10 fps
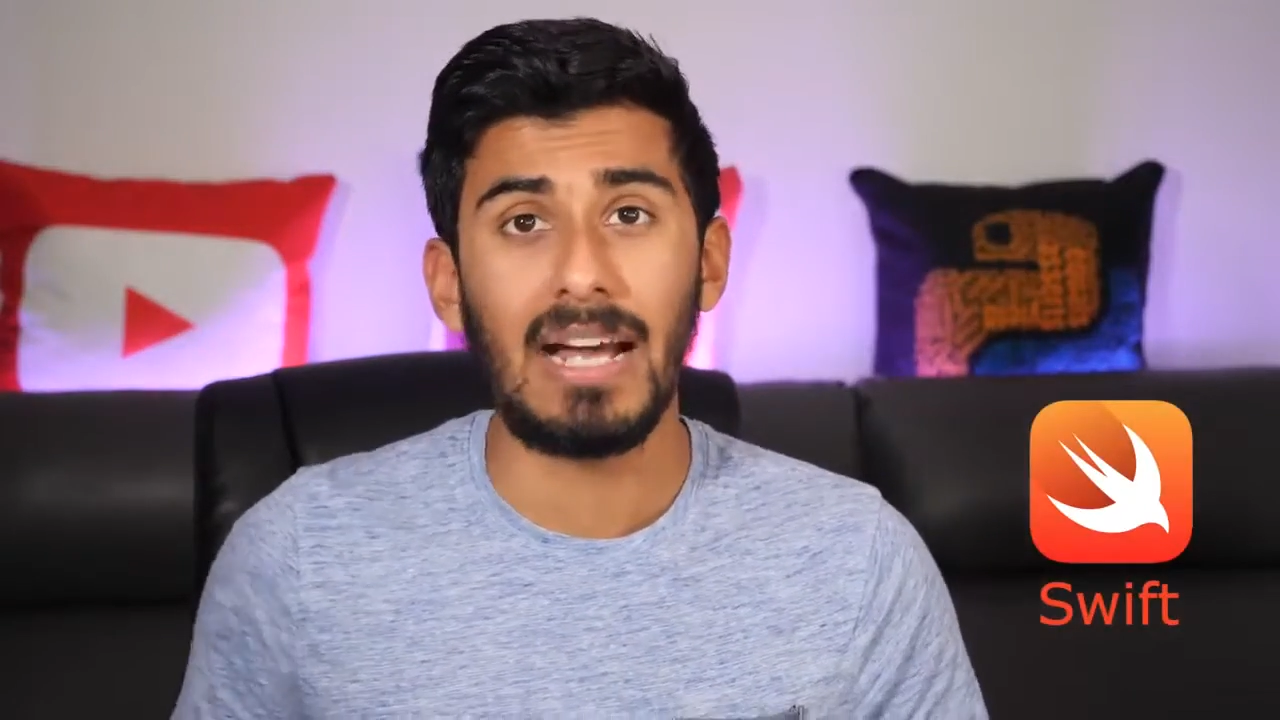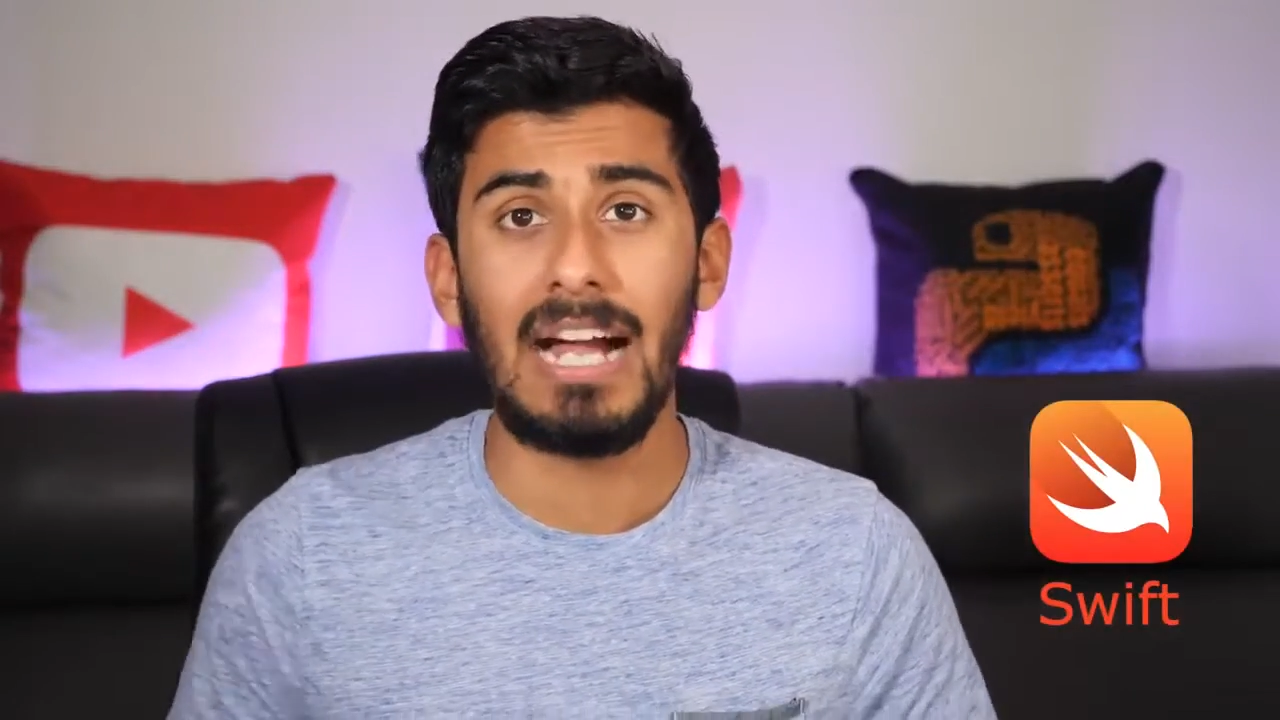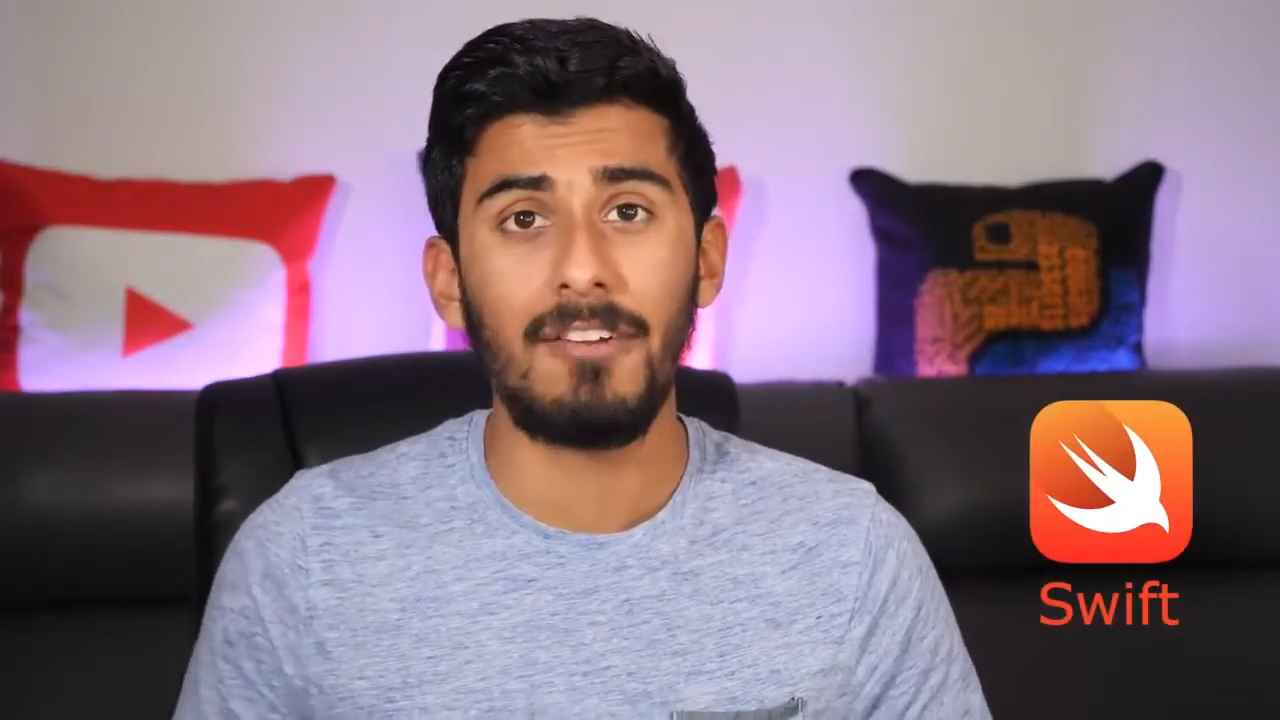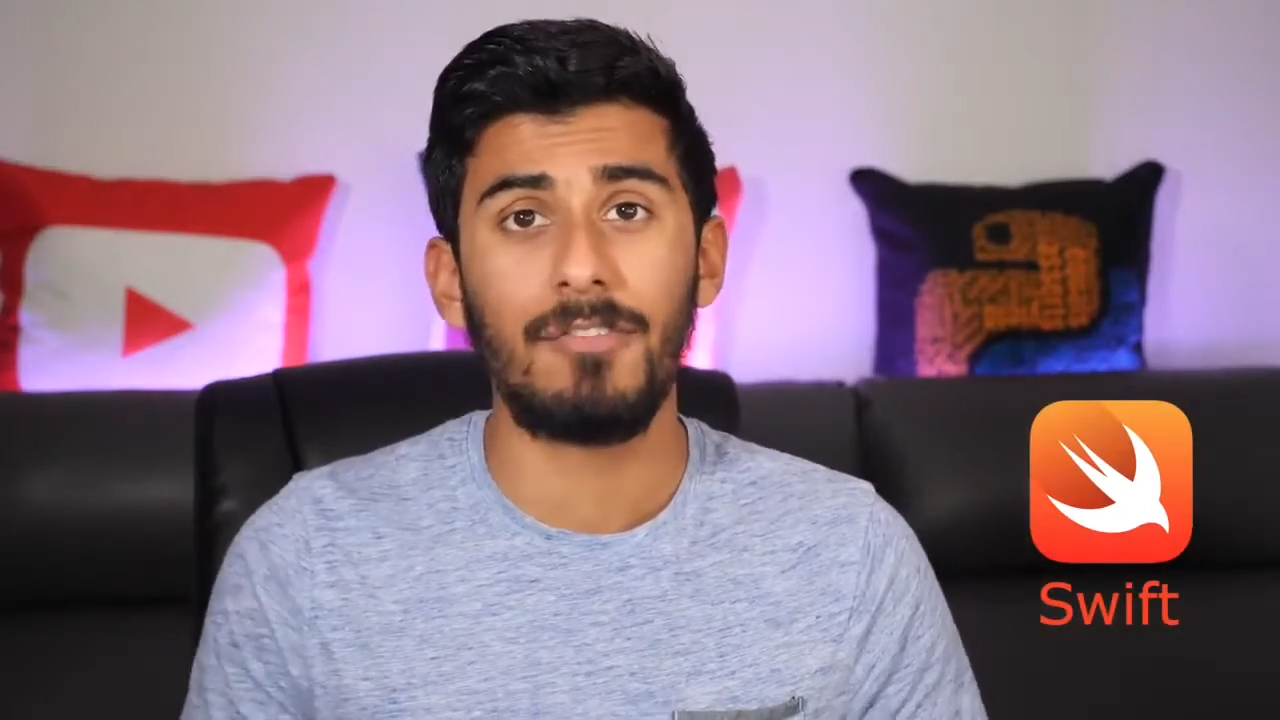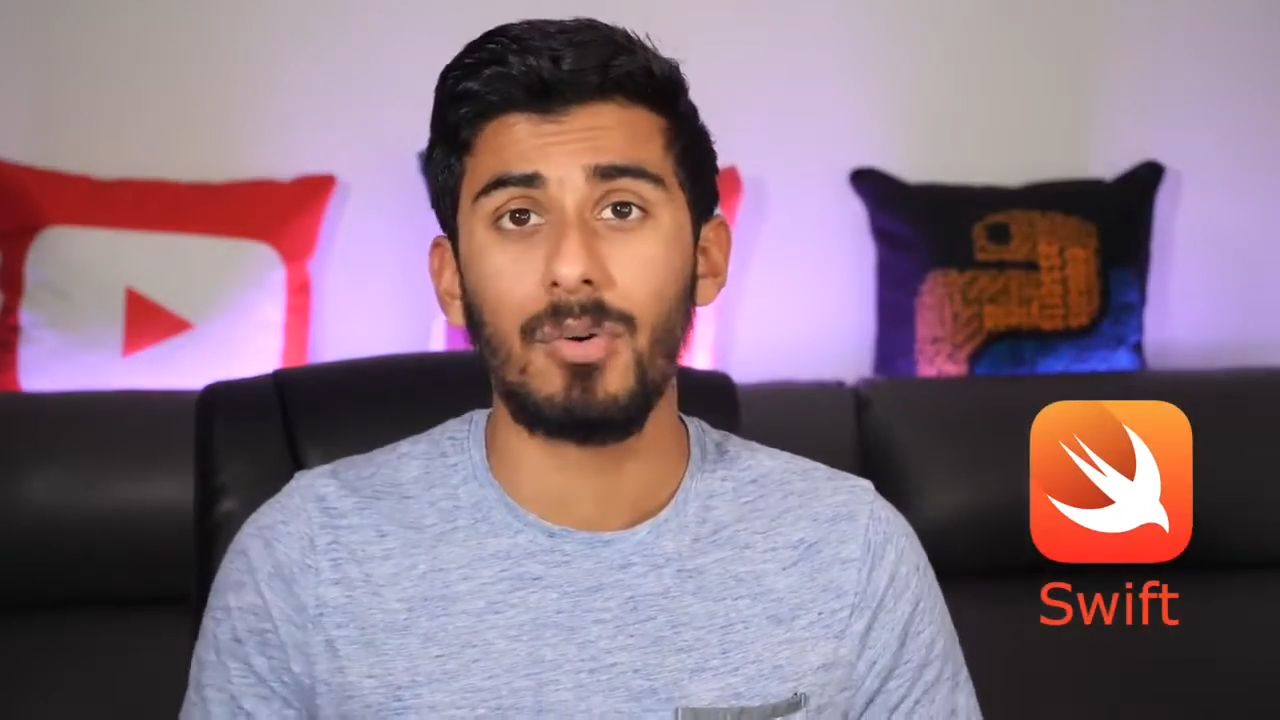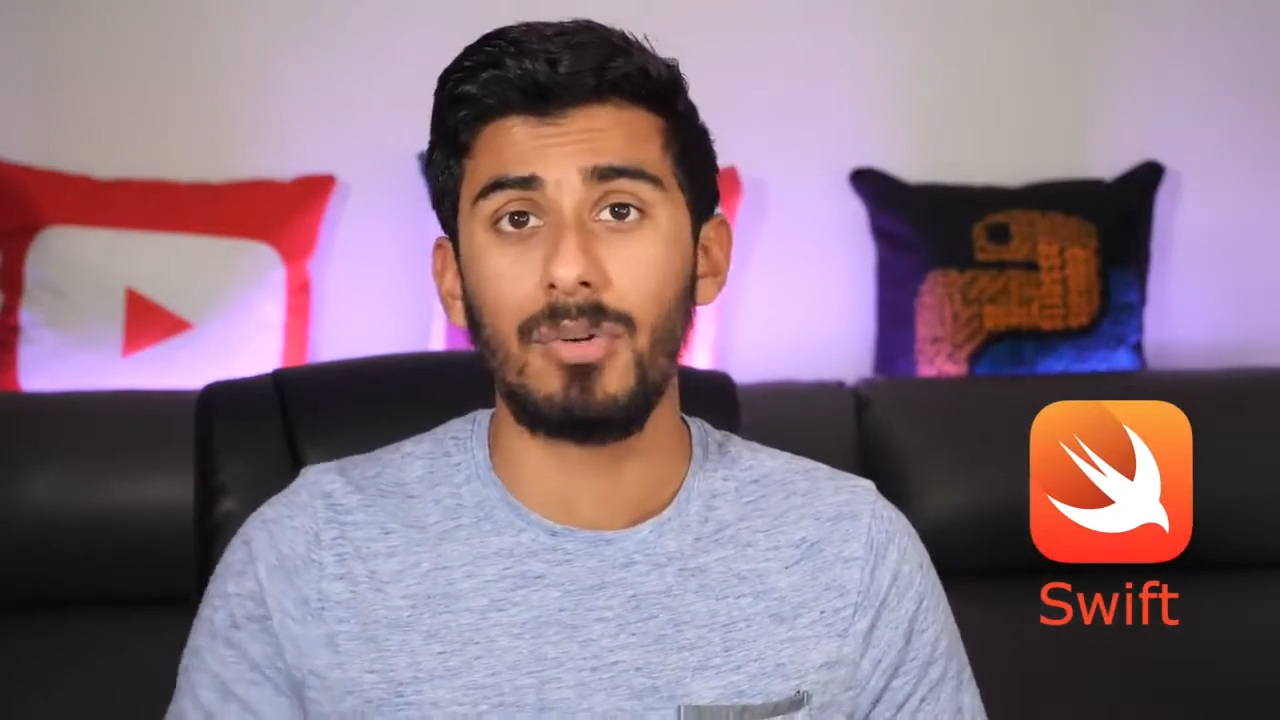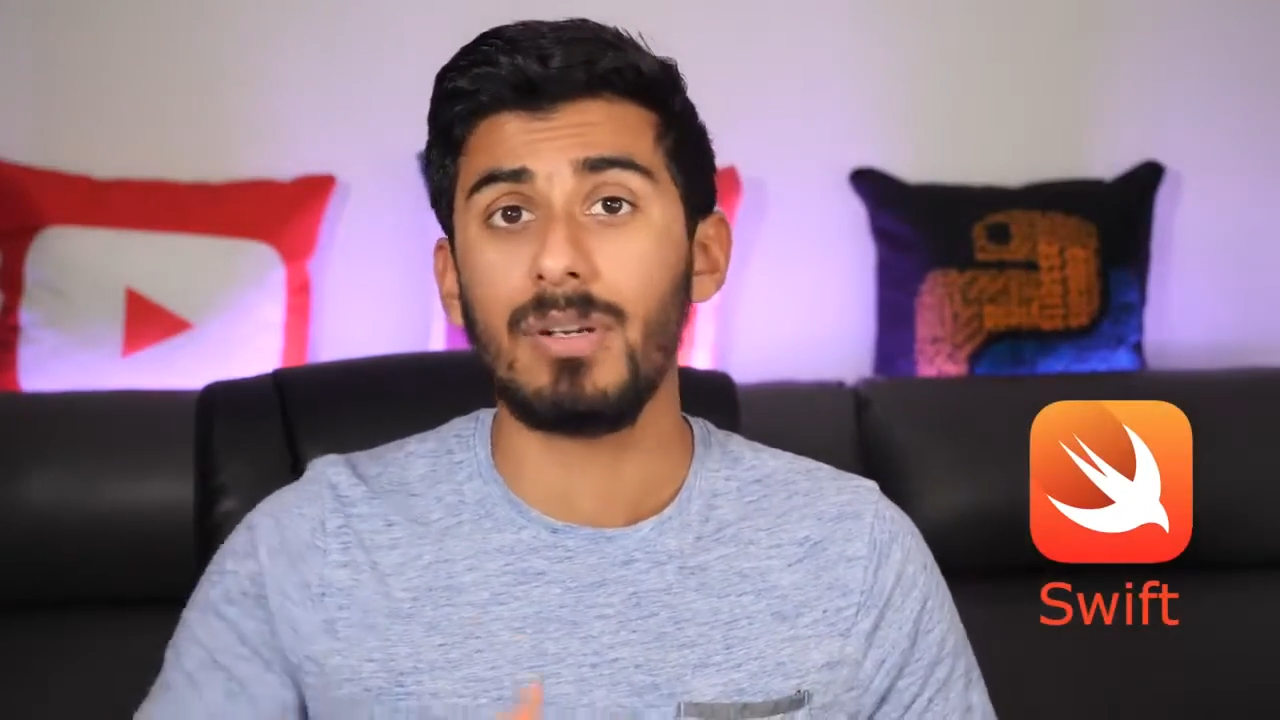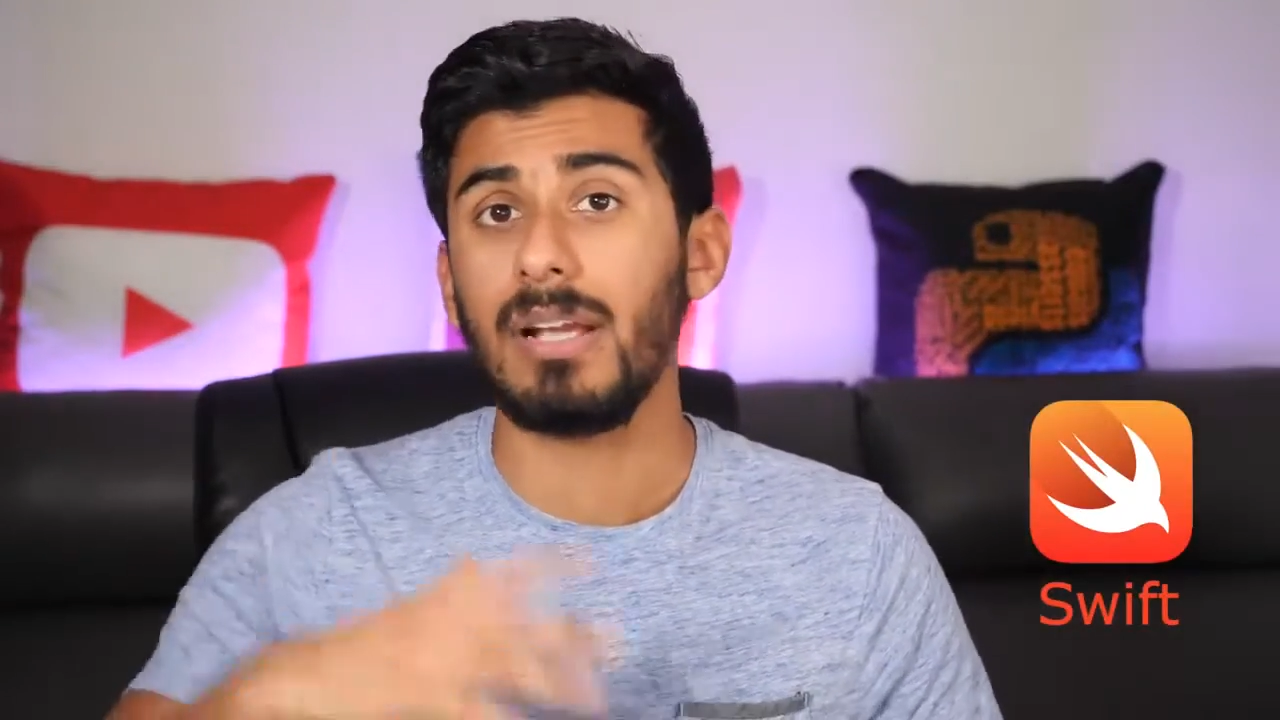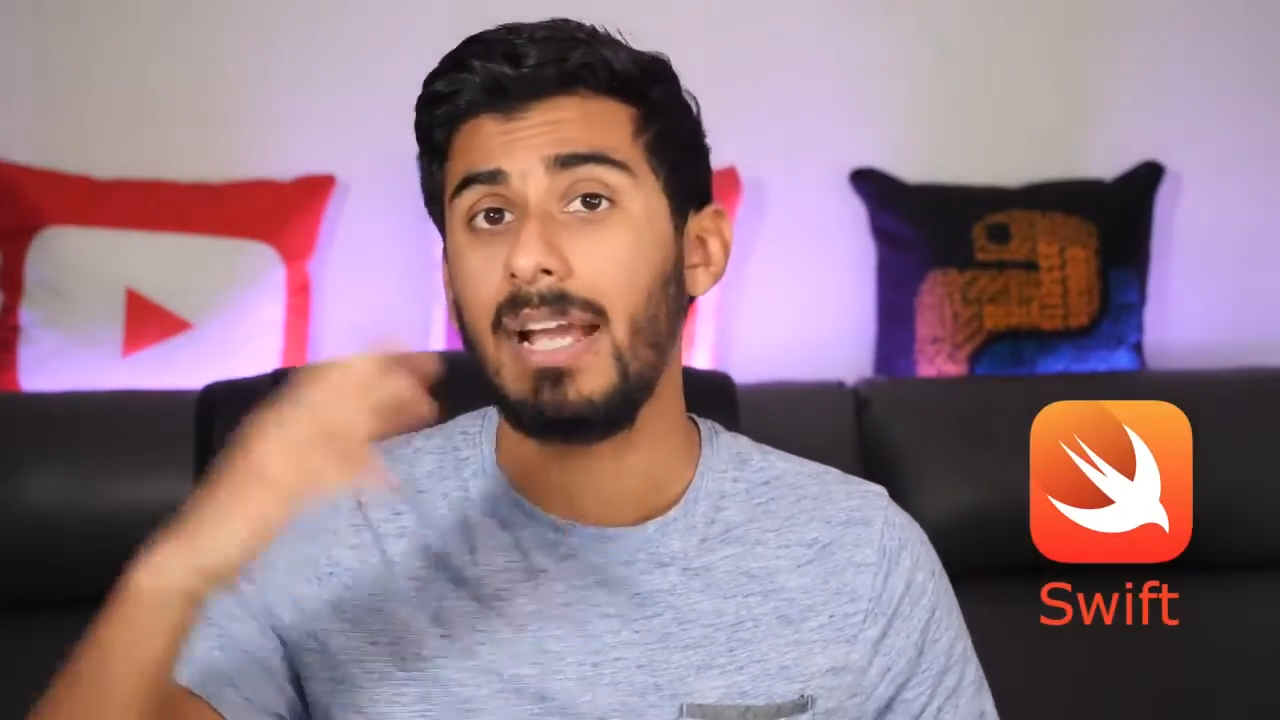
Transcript: iPhone